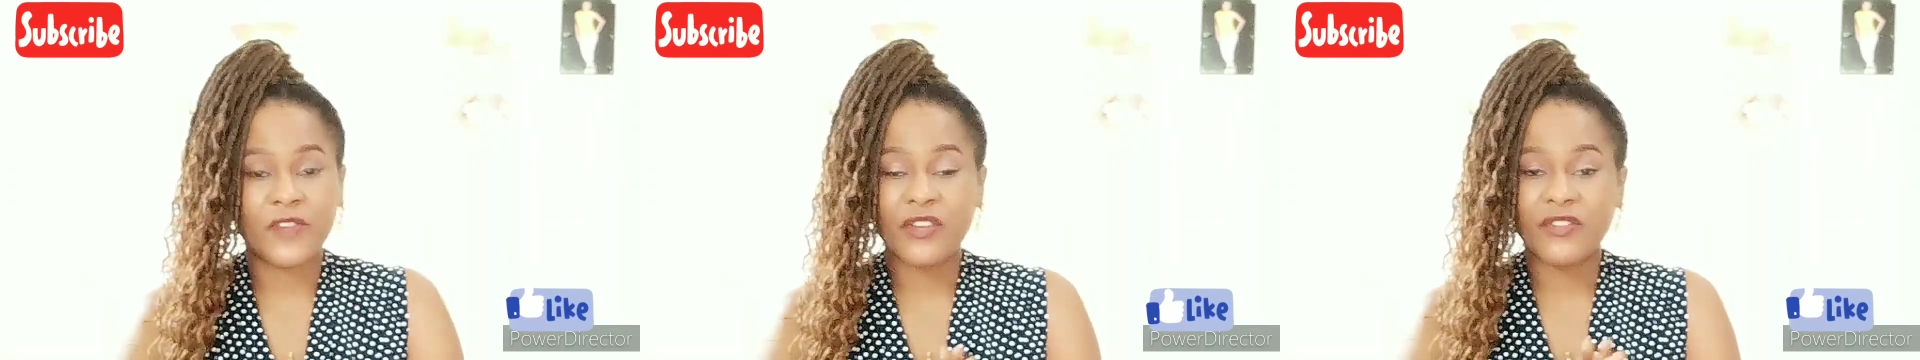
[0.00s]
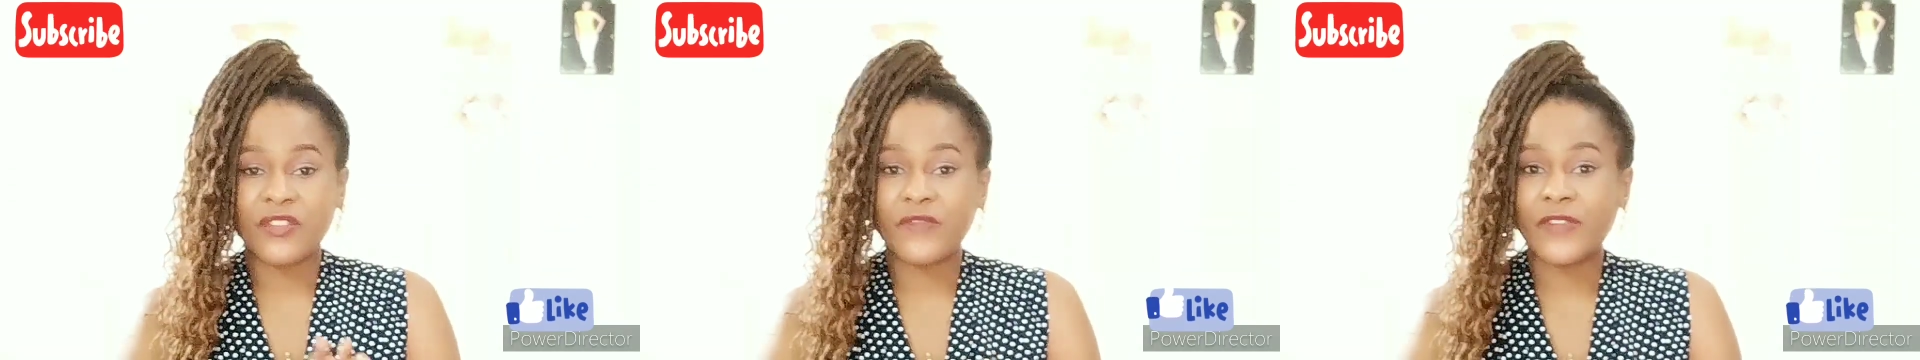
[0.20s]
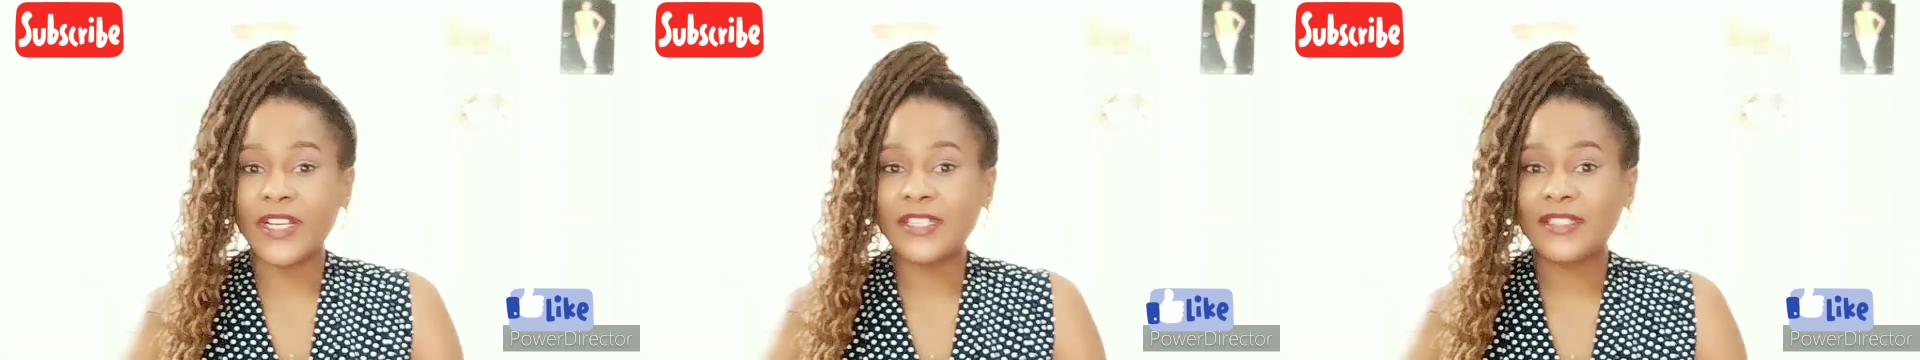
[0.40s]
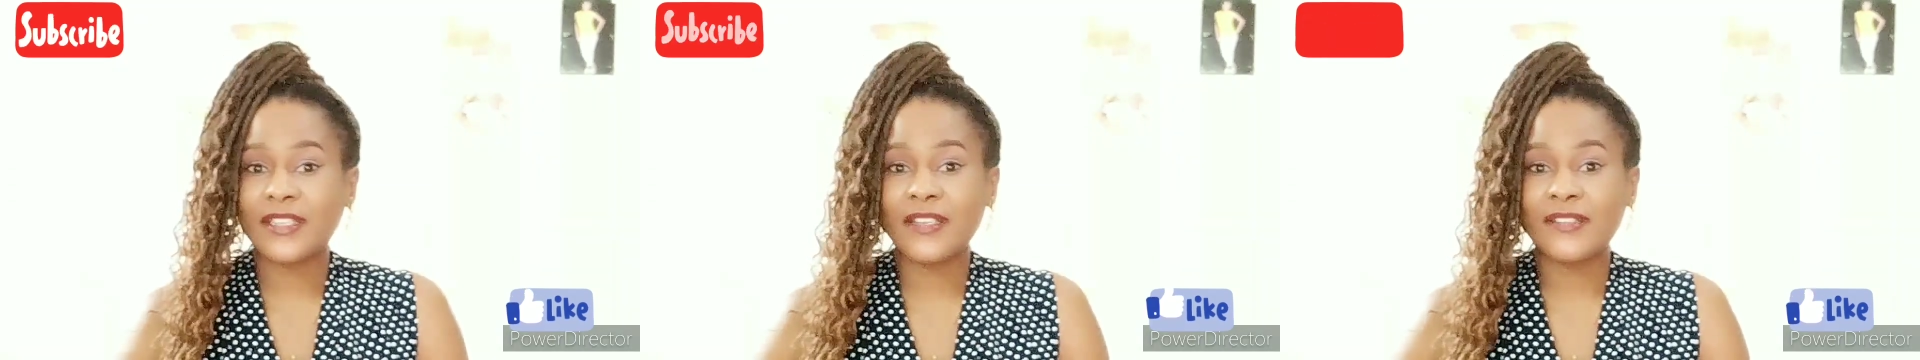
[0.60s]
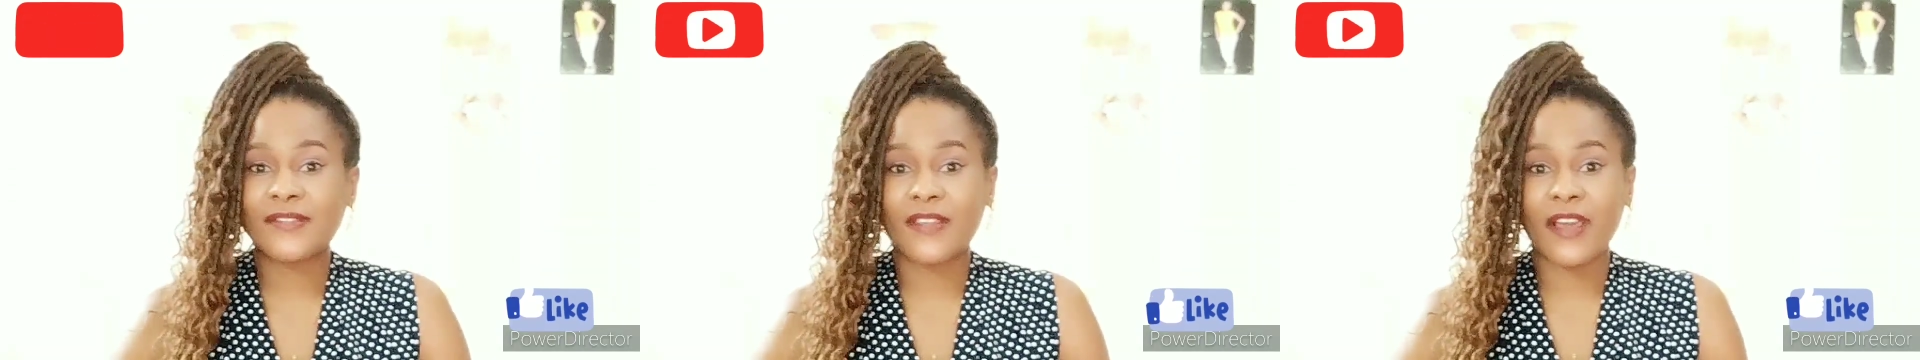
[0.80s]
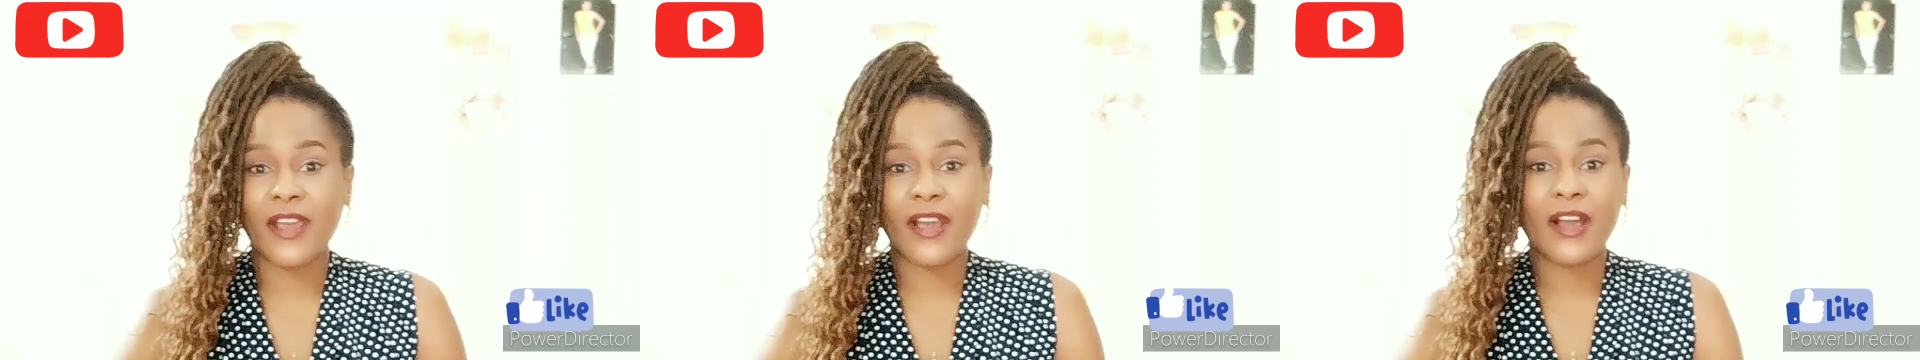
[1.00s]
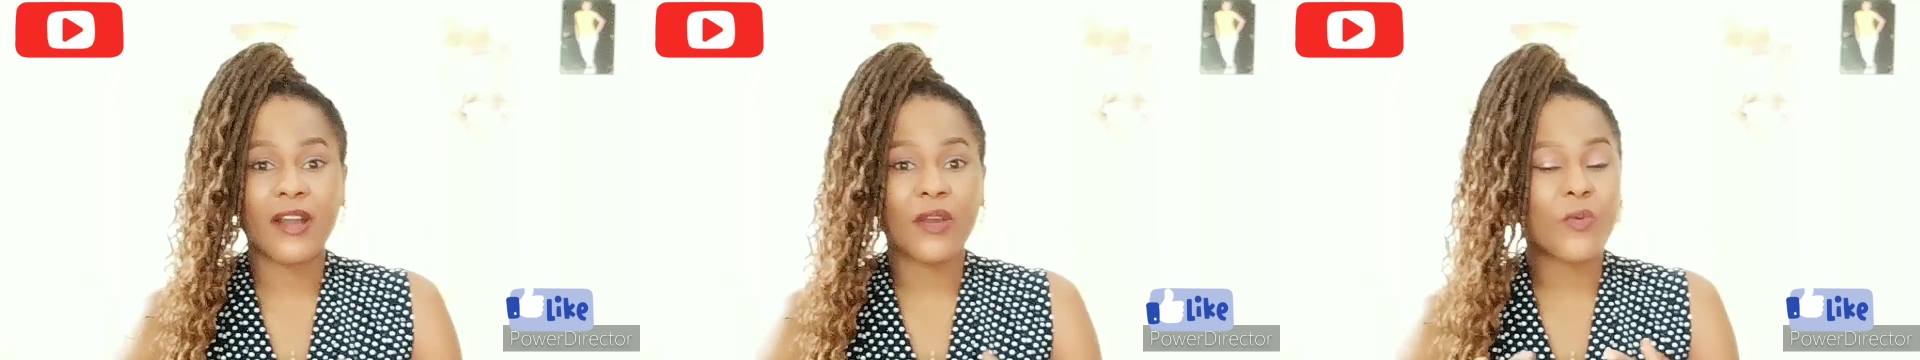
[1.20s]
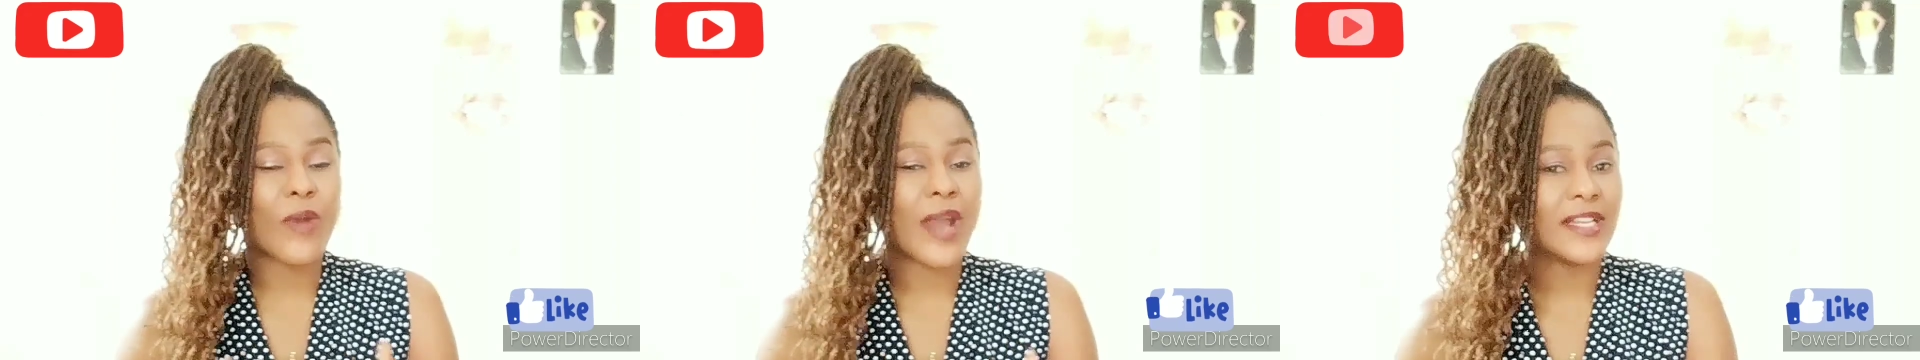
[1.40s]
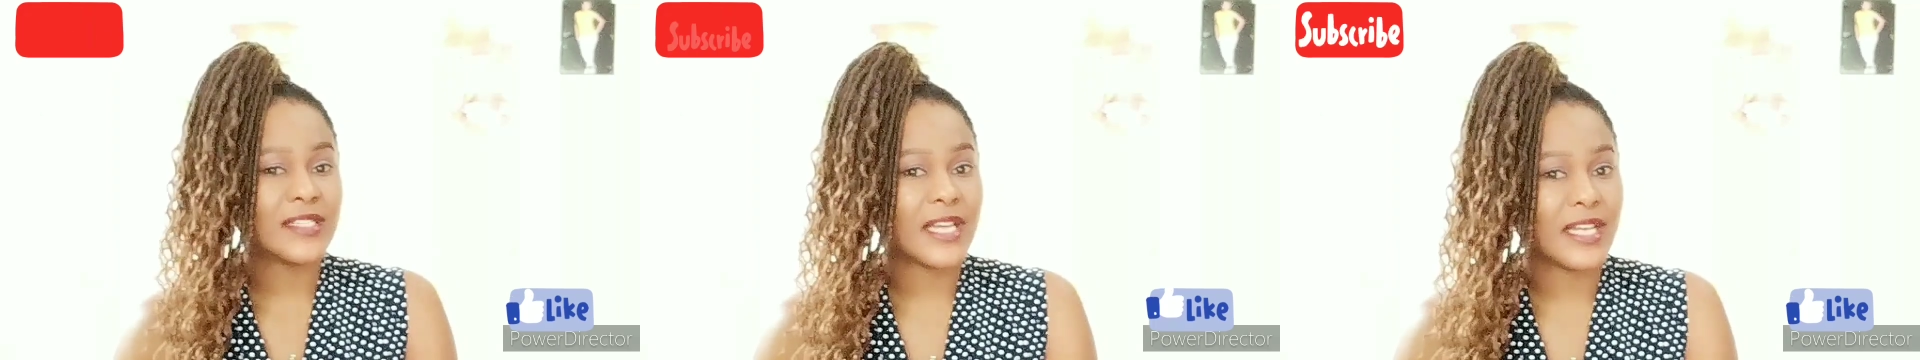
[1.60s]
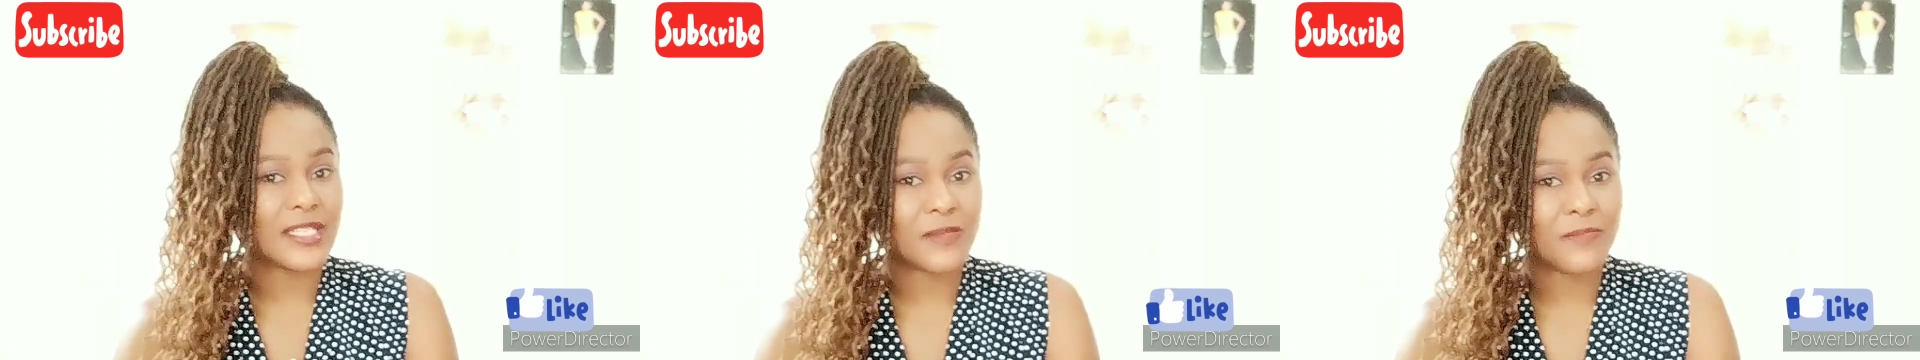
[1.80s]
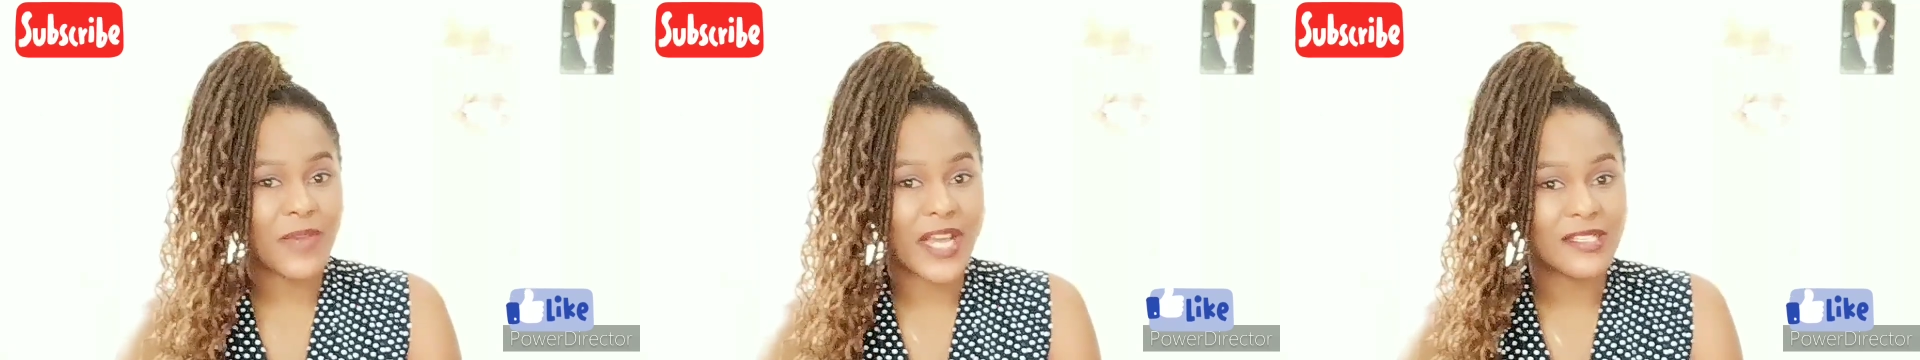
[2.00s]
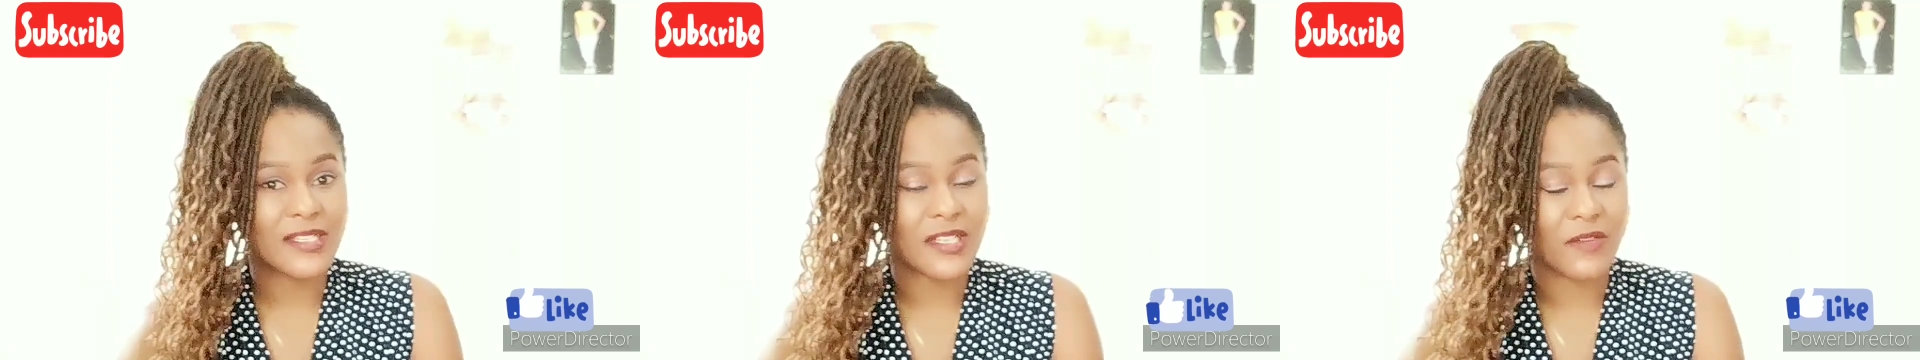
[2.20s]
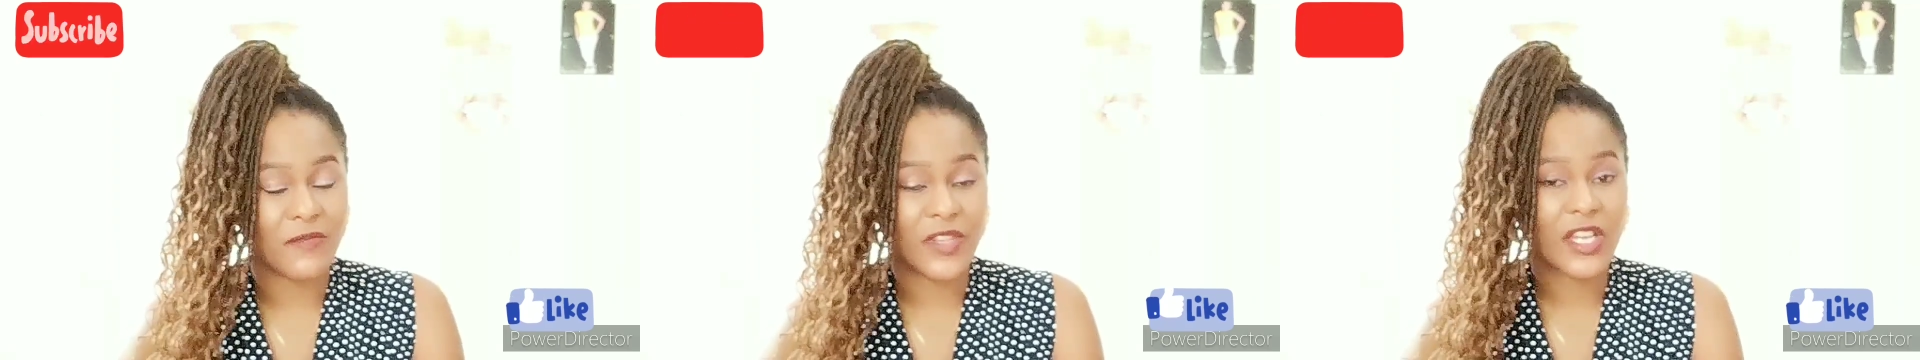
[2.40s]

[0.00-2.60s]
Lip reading: The universities there are quite expensive.